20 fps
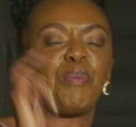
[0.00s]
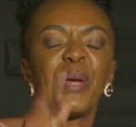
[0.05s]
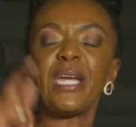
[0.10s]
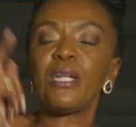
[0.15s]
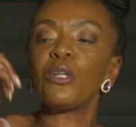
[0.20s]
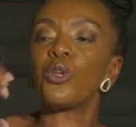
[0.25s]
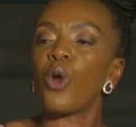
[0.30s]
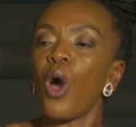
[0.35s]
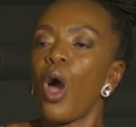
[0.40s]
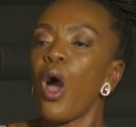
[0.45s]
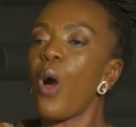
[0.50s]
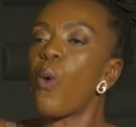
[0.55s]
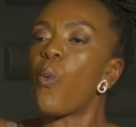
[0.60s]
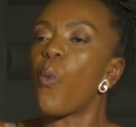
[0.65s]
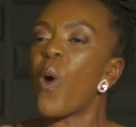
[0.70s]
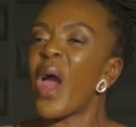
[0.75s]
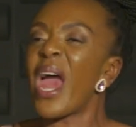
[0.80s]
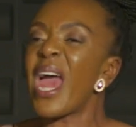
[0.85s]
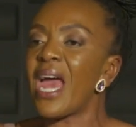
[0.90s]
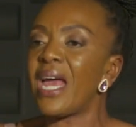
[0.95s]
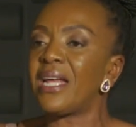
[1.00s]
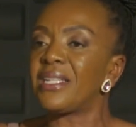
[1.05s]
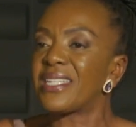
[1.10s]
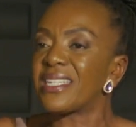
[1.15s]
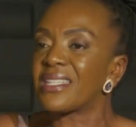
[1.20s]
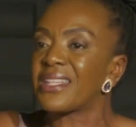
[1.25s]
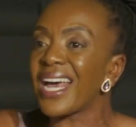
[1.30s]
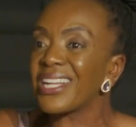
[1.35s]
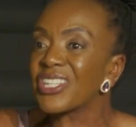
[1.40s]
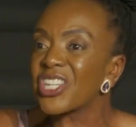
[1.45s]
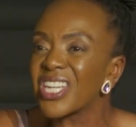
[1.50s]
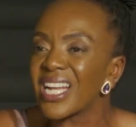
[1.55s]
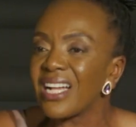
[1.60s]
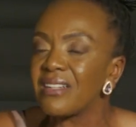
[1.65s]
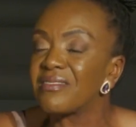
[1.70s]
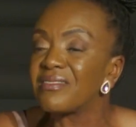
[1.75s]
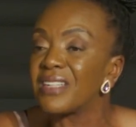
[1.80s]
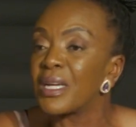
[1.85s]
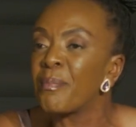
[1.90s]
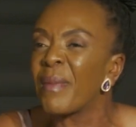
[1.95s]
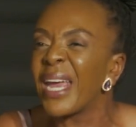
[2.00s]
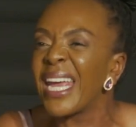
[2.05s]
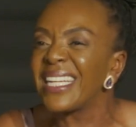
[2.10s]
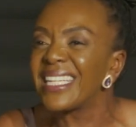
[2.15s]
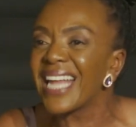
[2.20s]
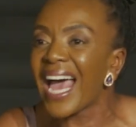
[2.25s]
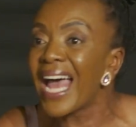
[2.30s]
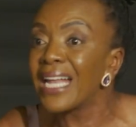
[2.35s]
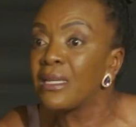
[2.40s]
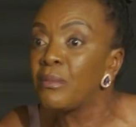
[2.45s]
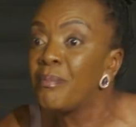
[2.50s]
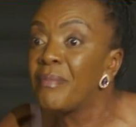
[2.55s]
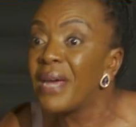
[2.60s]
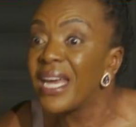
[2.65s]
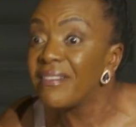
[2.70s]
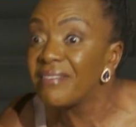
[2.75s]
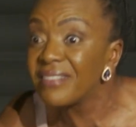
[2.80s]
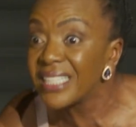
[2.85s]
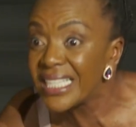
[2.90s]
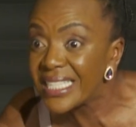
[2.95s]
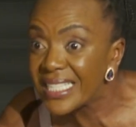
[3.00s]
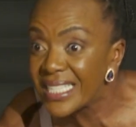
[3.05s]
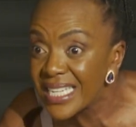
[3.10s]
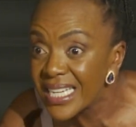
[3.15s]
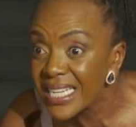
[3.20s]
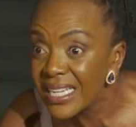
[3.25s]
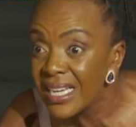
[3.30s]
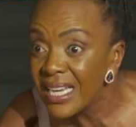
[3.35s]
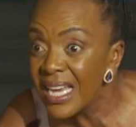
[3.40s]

be no word that shall remain unmarried.